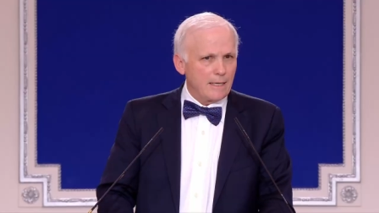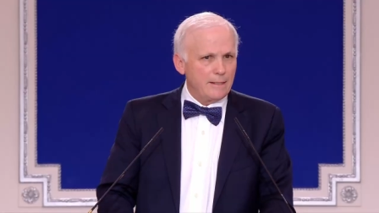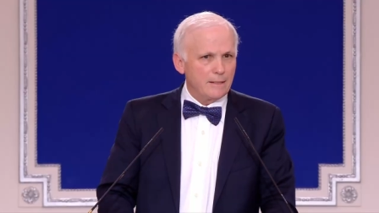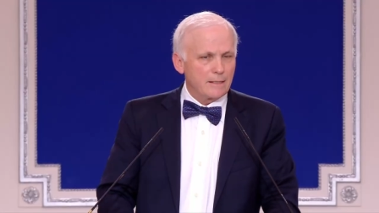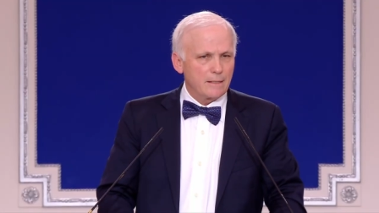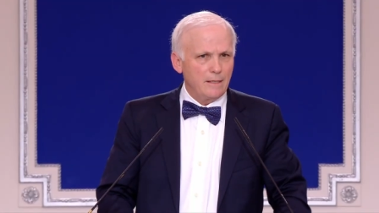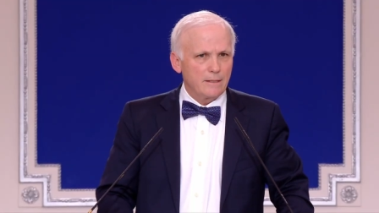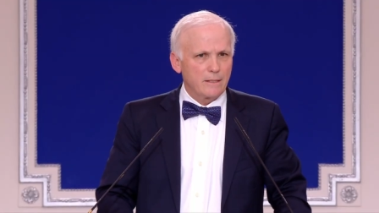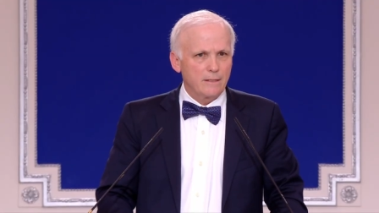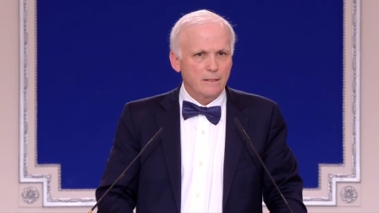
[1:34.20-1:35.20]
I
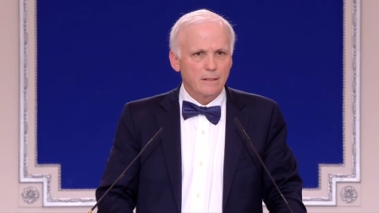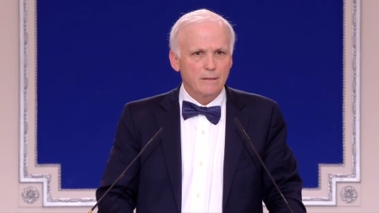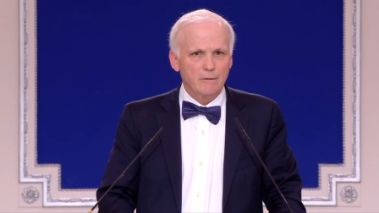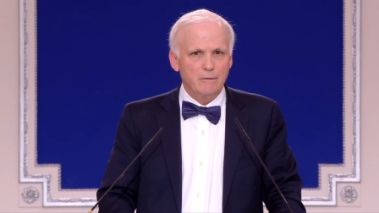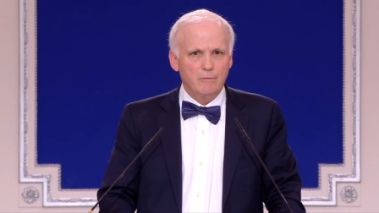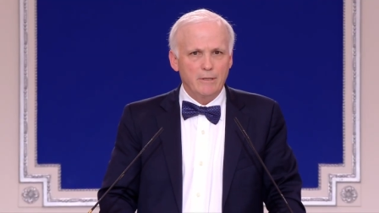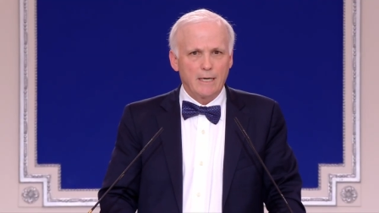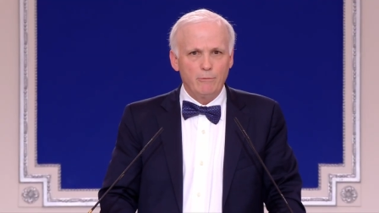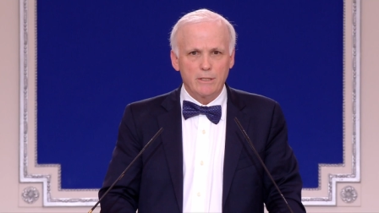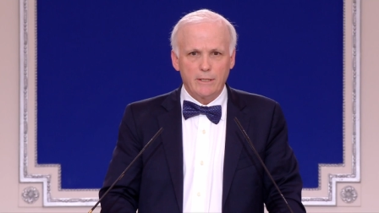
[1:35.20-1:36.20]
discussed when
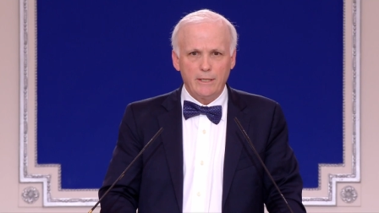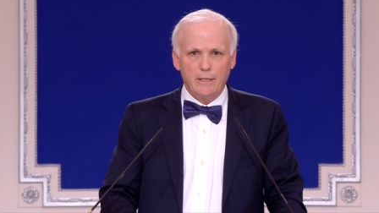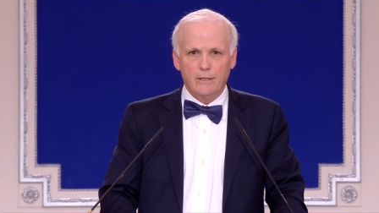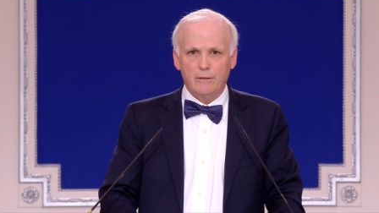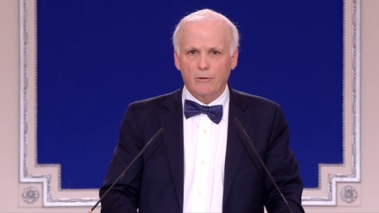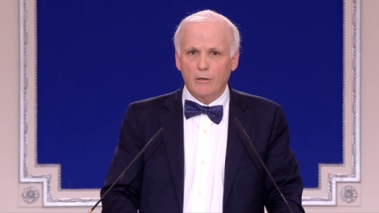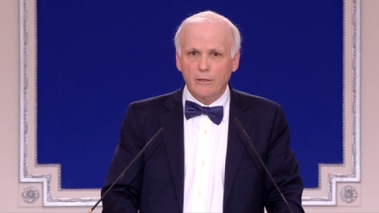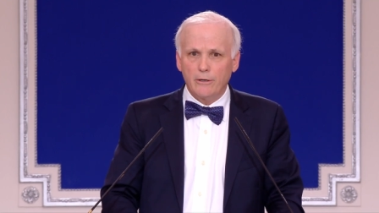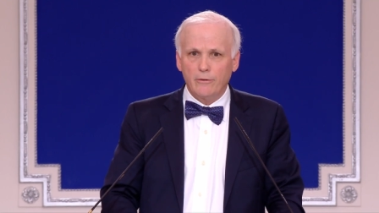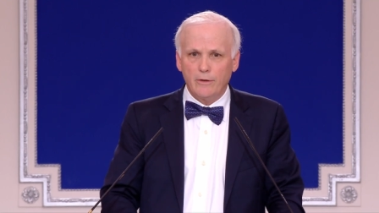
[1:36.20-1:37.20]
I was here
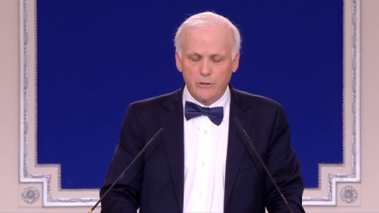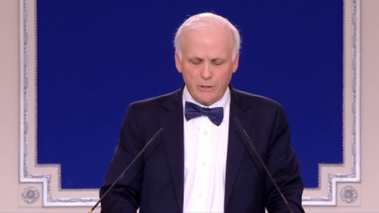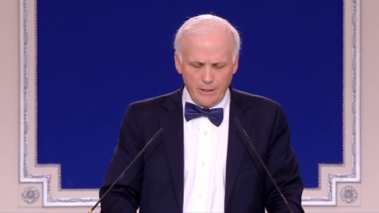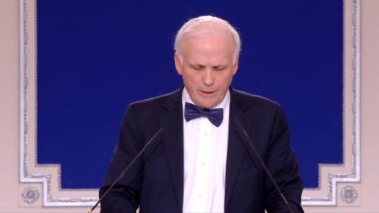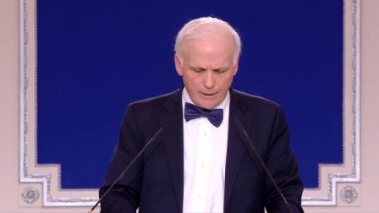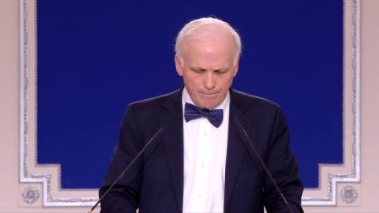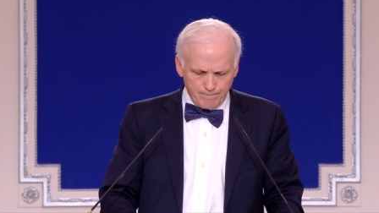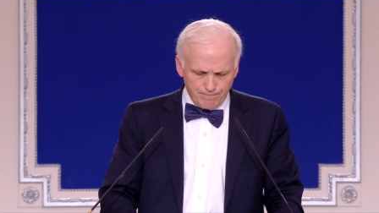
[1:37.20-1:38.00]
earlier this year,